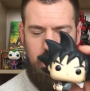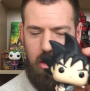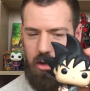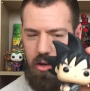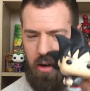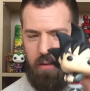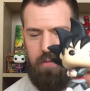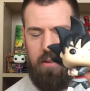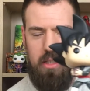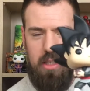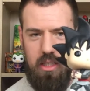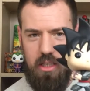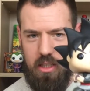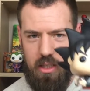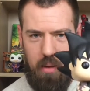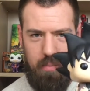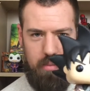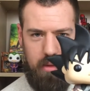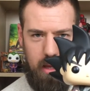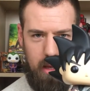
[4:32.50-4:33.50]
I don't know if this
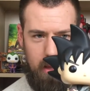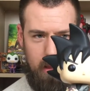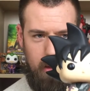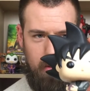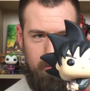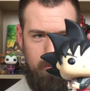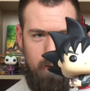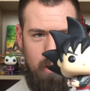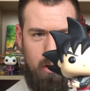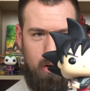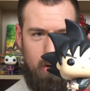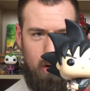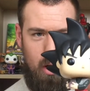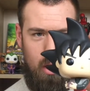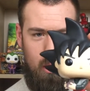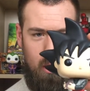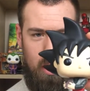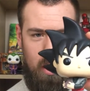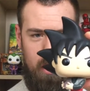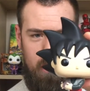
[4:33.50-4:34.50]
is something that
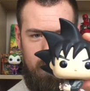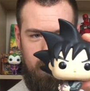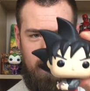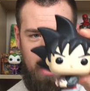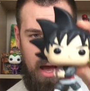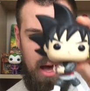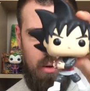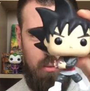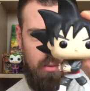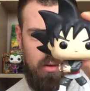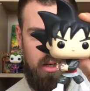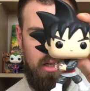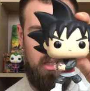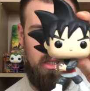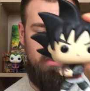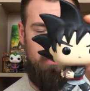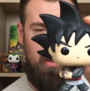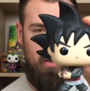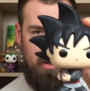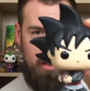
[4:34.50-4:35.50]
Funko have
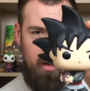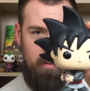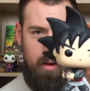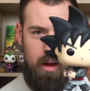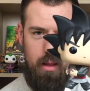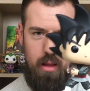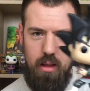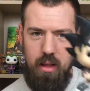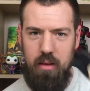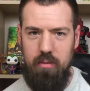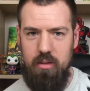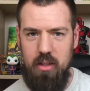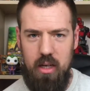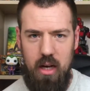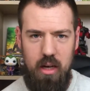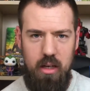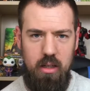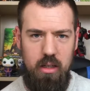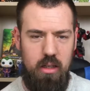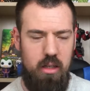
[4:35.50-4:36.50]
outwardly spoken about that they've
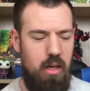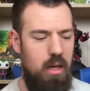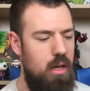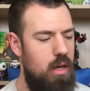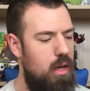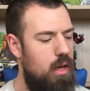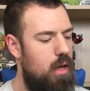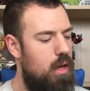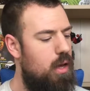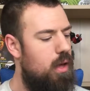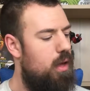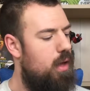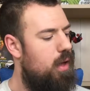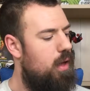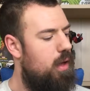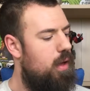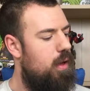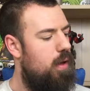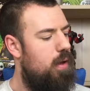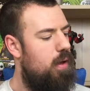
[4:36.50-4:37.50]
changed,
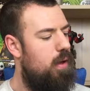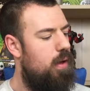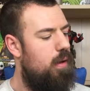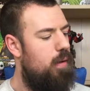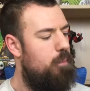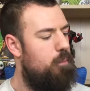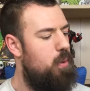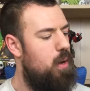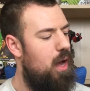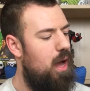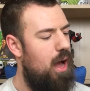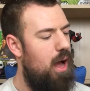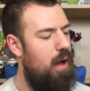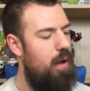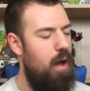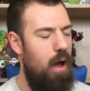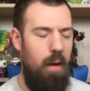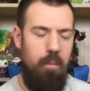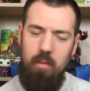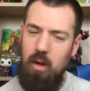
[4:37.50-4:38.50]
but
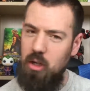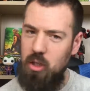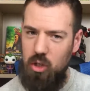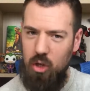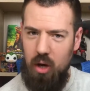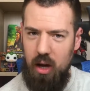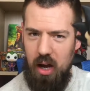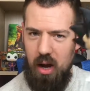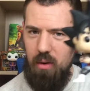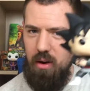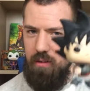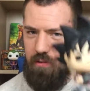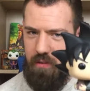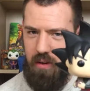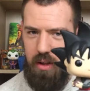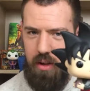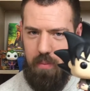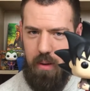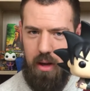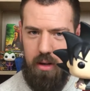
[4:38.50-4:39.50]
I'm not sure how
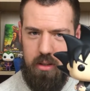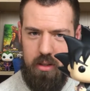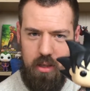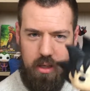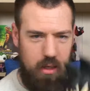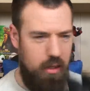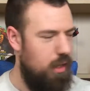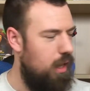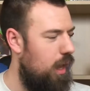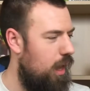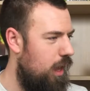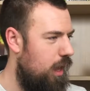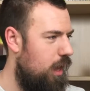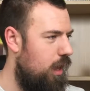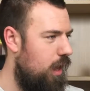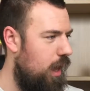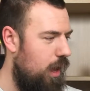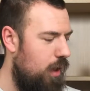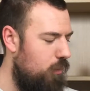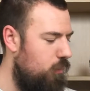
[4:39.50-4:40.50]
I feel about it. Like
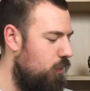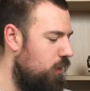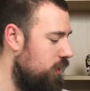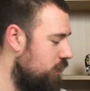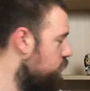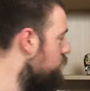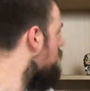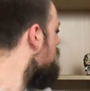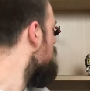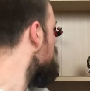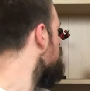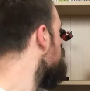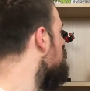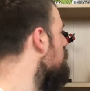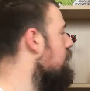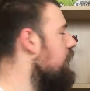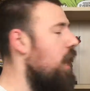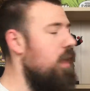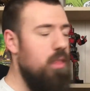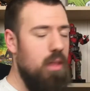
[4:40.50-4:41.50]
with
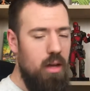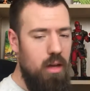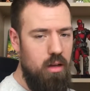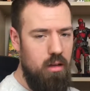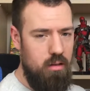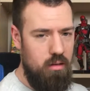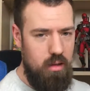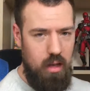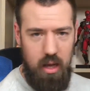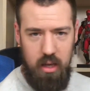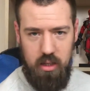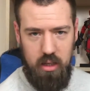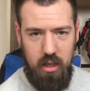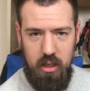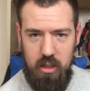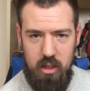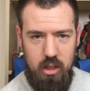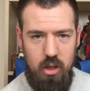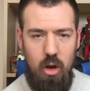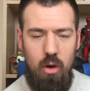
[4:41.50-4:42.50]
them together,
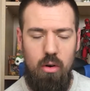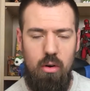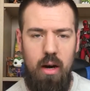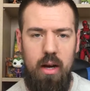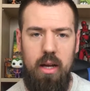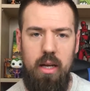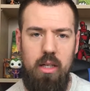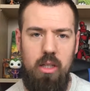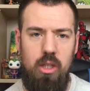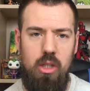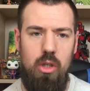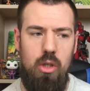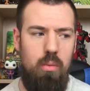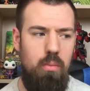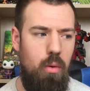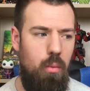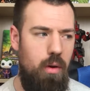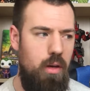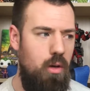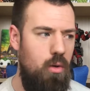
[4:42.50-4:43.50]
it's no great
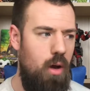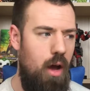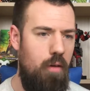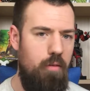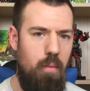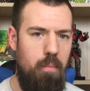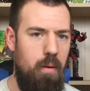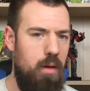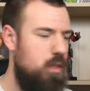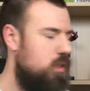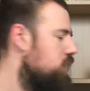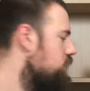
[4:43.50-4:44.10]
issue, but when you have a